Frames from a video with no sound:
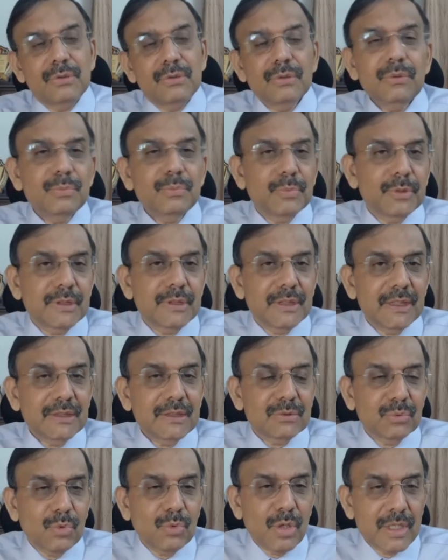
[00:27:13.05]
So these are the
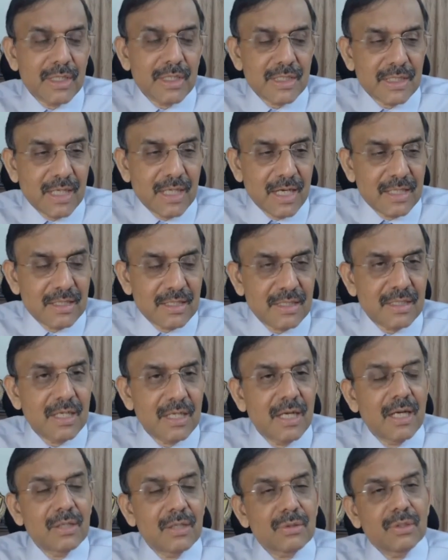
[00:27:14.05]
prevention strategies
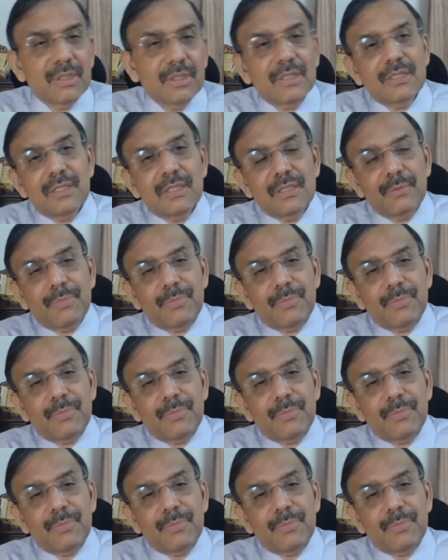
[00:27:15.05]
for fall.